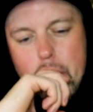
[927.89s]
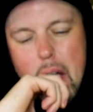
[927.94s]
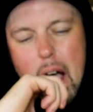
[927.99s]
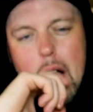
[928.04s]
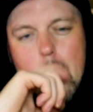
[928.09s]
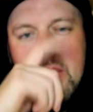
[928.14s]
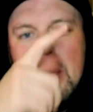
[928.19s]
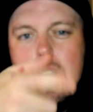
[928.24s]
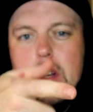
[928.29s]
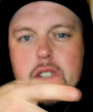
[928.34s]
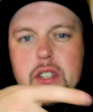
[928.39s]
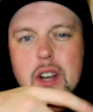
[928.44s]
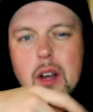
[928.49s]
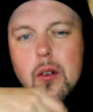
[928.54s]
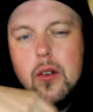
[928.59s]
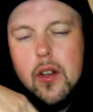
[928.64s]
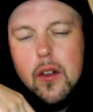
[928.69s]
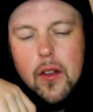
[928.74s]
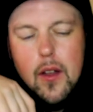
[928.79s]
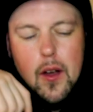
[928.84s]
I reached
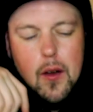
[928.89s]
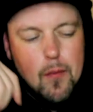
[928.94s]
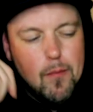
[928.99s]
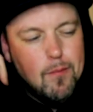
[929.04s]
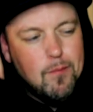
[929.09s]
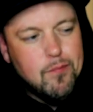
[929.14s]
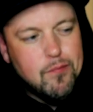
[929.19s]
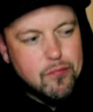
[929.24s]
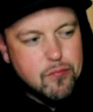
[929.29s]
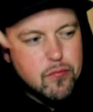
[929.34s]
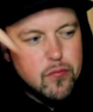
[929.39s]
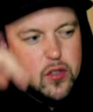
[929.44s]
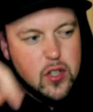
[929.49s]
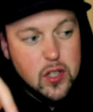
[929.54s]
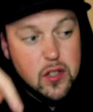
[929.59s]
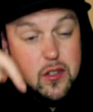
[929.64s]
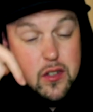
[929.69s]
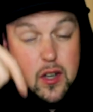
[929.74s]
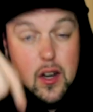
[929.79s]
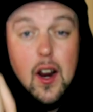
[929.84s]
out to them
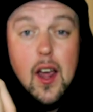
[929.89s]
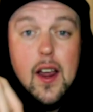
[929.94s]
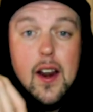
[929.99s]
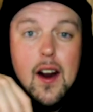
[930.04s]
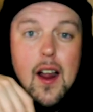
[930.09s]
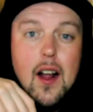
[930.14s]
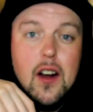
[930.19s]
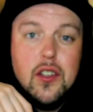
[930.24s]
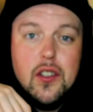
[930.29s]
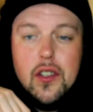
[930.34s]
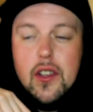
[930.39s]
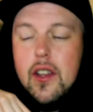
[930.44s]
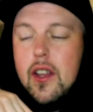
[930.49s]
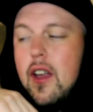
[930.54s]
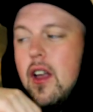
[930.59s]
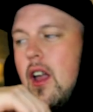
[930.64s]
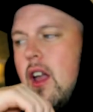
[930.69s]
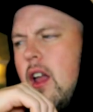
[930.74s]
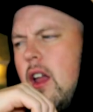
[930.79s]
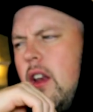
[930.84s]
just tonight,
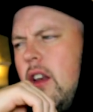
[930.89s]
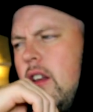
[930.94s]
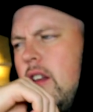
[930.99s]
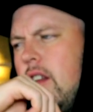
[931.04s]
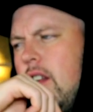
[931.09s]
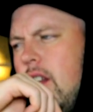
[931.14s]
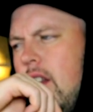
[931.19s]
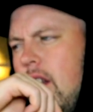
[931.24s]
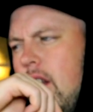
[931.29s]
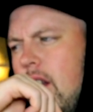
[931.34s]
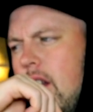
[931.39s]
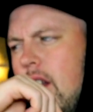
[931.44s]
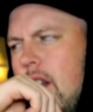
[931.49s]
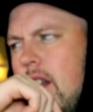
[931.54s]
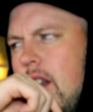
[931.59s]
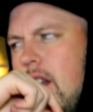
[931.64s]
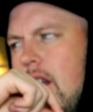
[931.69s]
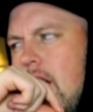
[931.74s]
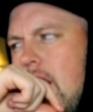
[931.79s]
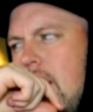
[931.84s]
actually, and
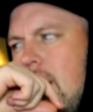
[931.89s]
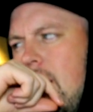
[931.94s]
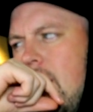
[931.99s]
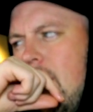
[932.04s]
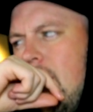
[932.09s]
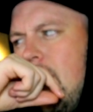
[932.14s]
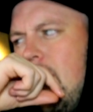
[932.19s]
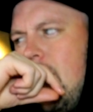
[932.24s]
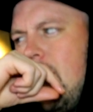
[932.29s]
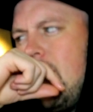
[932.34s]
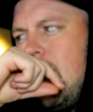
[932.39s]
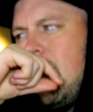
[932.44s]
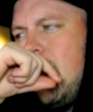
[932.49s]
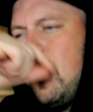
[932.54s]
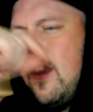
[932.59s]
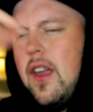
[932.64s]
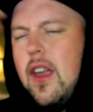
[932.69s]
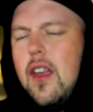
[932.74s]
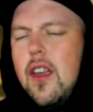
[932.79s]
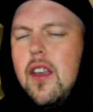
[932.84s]

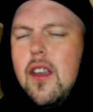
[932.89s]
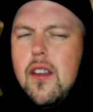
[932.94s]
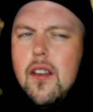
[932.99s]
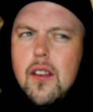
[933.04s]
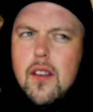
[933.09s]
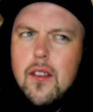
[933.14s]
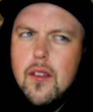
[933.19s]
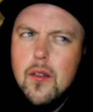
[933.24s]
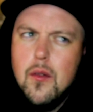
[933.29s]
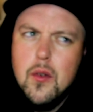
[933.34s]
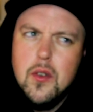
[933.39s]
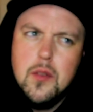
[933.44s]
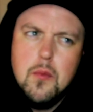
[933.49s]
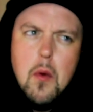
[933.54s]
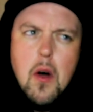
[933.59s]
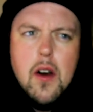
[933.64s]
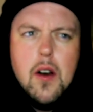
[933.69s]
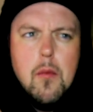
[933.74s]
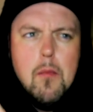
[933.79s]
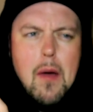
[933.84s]
they
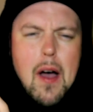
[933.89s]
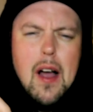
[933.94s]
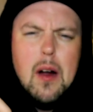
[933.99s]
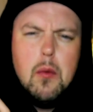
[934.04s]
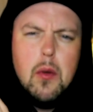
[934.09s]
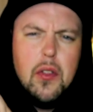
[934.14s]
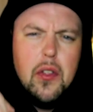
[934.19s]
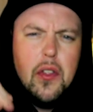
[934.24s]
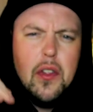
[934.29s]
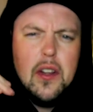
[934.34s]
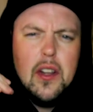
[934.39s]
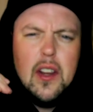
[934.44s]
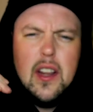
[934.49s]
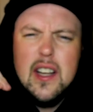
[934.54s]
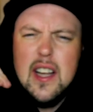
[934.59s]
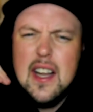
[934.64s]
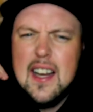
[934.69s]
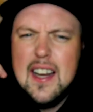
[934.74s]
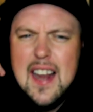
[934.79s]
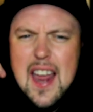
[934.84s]
responded back with like, like
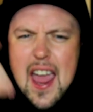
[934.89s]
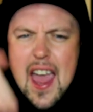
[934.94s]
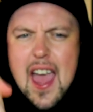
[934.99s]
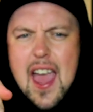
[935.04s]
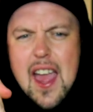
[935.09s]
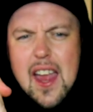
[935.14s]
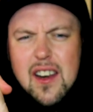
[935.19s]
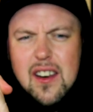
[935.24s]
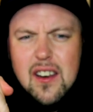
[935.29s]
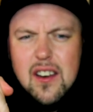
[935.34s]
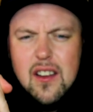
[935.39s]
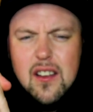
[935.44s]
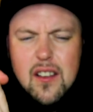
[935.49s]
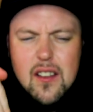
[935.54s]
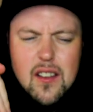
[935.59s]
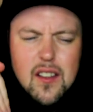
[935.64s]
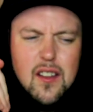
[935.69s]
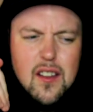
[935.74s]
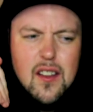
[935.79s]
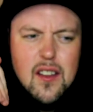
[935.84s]
a canned,
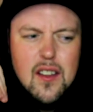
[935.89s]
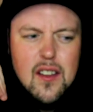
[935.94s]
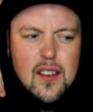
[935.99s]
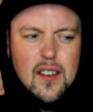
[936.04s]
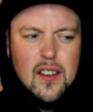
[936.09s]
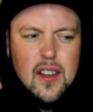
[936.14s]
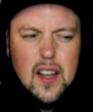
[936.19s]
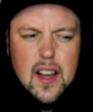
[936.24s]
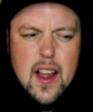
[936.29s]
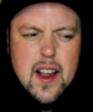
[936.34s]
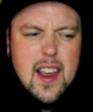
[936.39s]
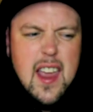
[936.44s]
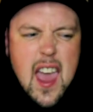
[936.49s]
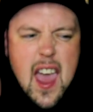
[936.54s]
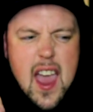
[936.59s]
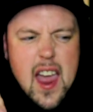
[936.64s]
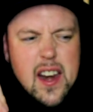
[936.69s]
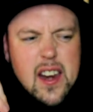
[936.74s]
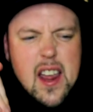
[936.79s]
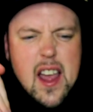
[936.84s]
like a
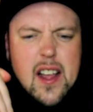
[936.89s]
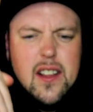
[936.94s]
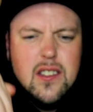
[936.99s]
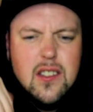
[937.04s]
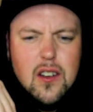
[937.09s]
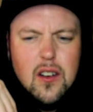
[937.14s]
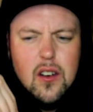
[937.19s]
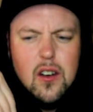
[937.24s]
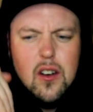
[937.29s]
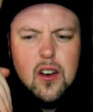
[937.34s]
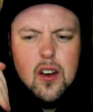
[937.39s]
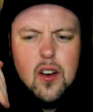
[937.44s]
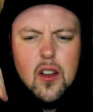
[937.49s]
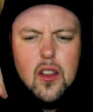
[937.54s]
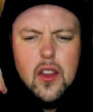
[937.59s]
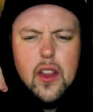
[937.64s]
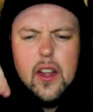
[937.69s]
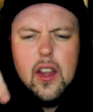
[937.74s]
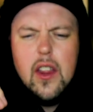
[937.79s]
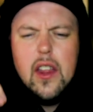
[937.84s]
canned answer,
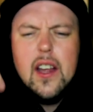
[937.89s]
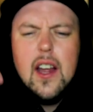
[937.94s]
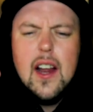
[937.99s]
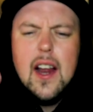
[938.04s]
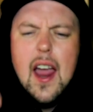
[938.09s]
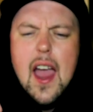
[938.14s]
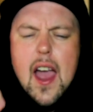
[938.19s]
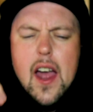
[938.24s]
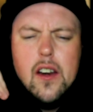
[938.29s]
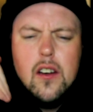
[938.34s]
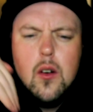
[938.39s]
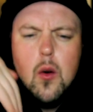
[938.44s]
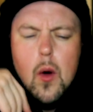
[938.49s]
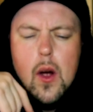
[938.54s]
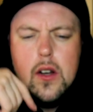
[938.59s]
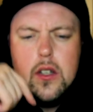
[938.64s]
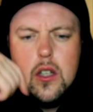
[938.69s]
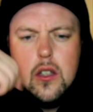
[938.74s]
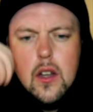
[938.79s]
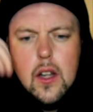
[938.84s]
like like a canned
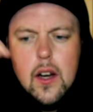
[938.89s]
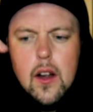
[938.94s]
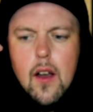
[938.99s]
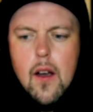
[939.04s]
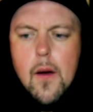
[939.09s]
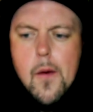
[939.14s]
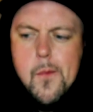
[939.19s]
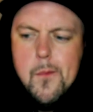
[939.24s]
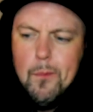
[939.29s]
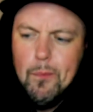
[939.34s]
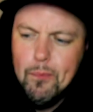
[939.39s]
question, like a